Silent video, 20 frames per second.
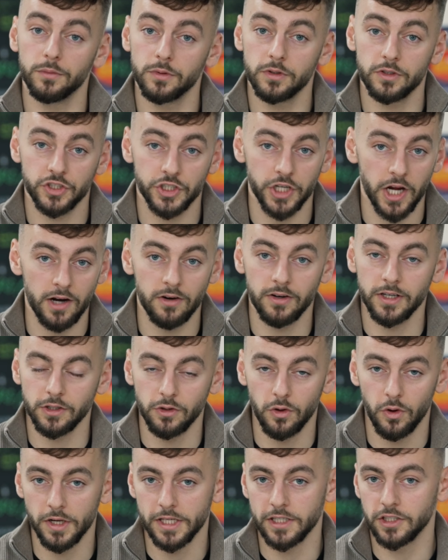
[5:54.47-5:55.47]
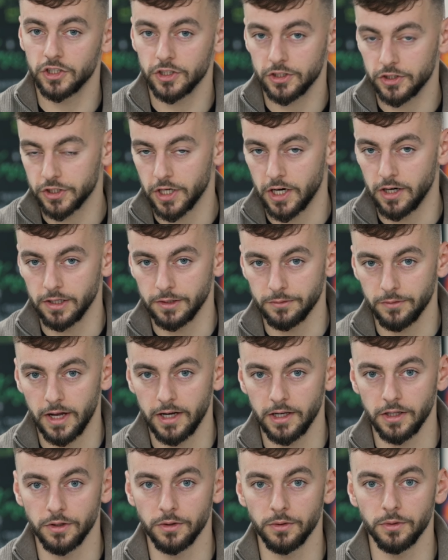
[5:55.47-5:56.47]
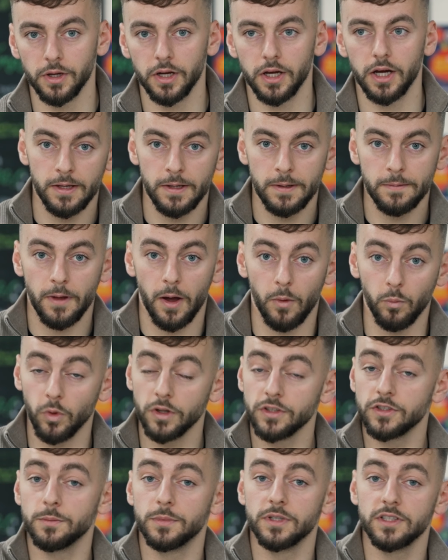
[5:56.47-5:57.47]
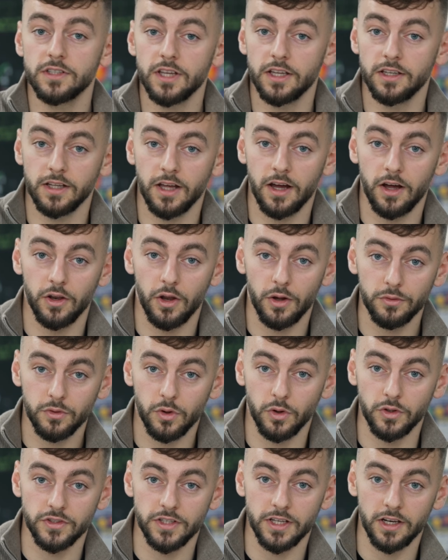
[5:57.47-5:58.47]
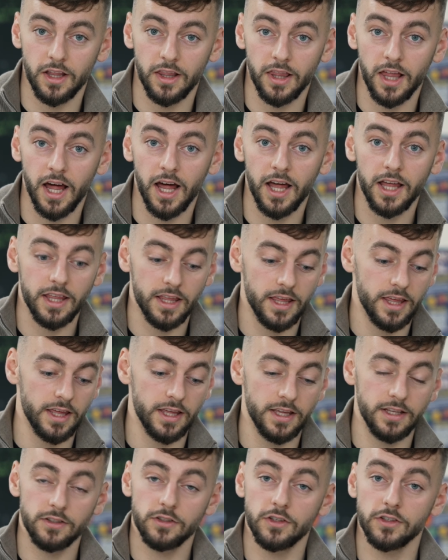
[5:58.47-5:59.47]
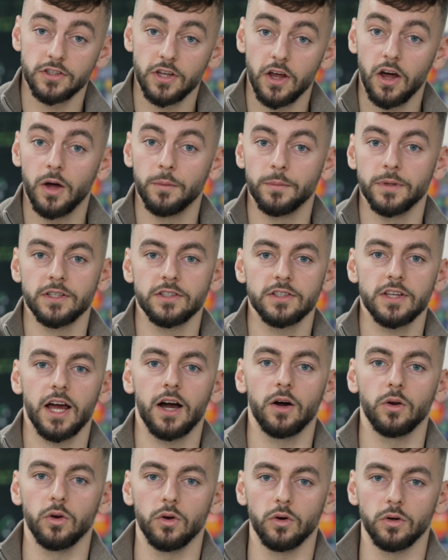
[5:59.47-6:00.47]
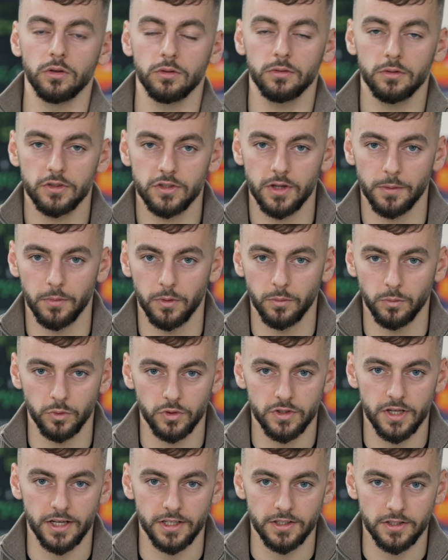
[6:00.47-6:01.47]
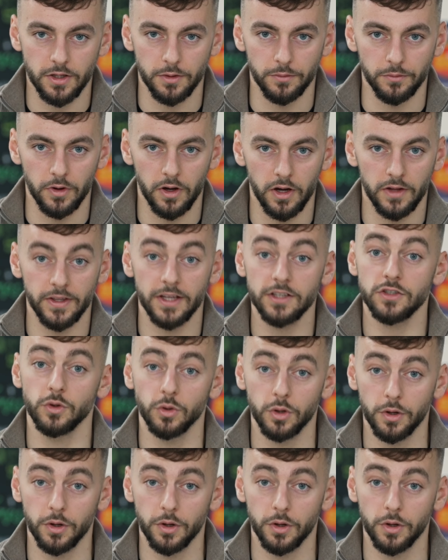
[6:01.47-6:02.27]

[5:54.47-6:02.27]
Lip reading: sharing knowledge, sharing value. And once you've been sending out enough content like that, it determines how long someone will take to convert. And that's your